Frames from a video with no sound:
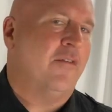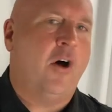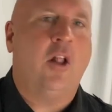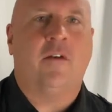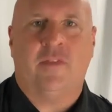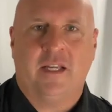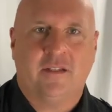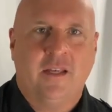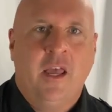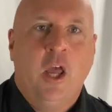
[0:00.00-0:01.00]
of all of
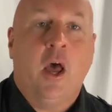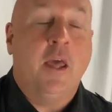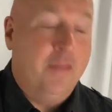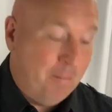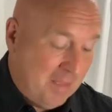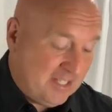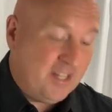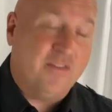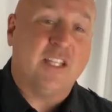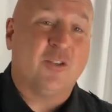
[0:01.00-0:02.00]
this. In the midst
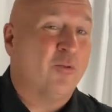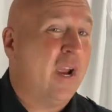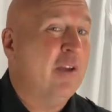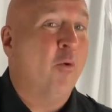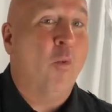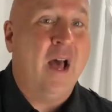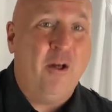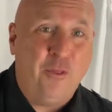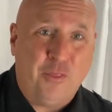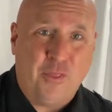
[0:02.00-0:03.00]
of this great
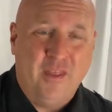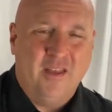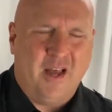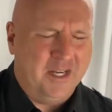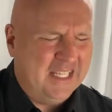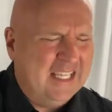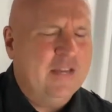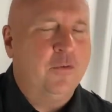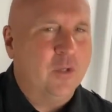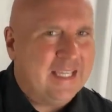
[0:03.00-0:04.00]
wealth, an
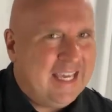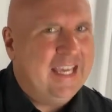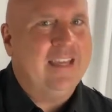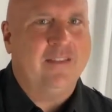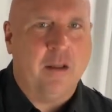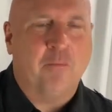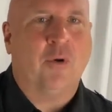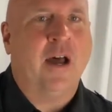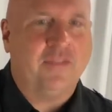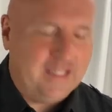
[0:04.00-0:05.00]
evil king that
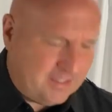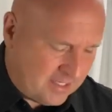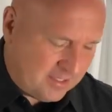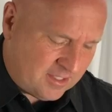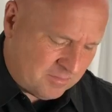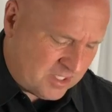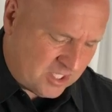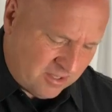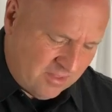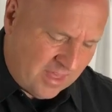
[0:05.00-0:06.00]
brought these systems
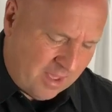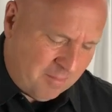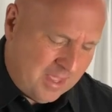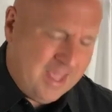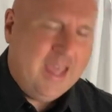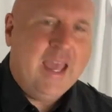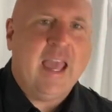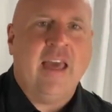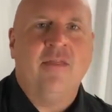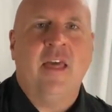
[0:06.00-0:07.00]
to them,
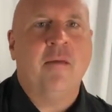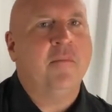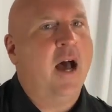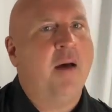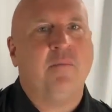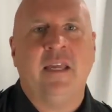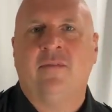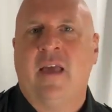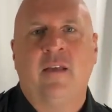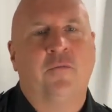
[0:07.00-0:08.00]
and them not being
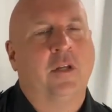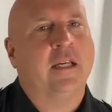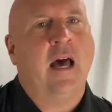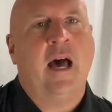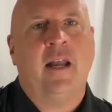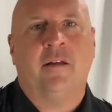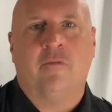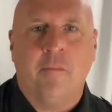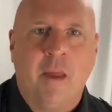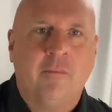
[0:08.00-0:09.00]
thankful to God and
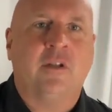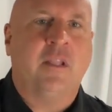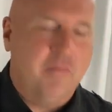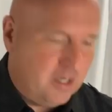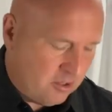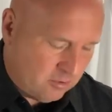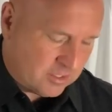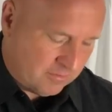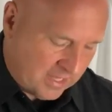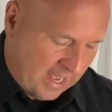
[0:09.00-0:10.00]
remembering the miracles
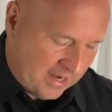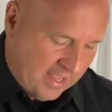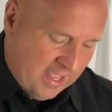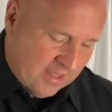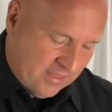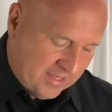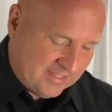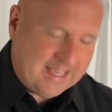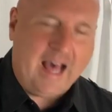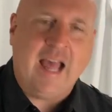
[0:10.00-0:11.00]
of God, this
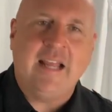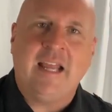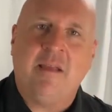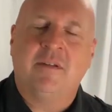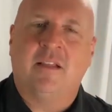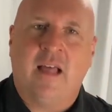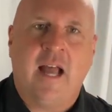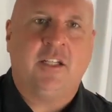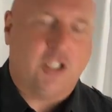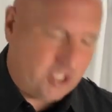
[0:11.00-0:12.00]
guy named
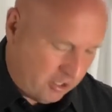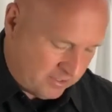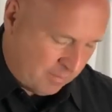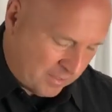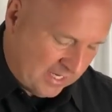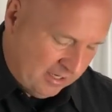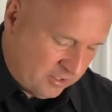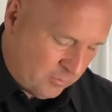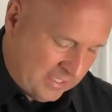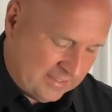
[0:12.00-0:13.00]
Elijah shows up. And
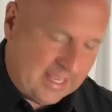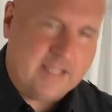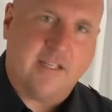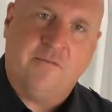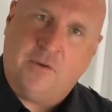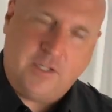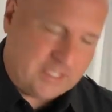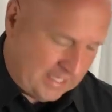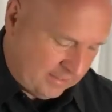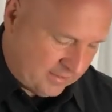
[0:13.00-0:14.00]
here's what he says in 1
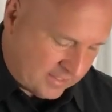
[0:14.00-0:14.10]
Kings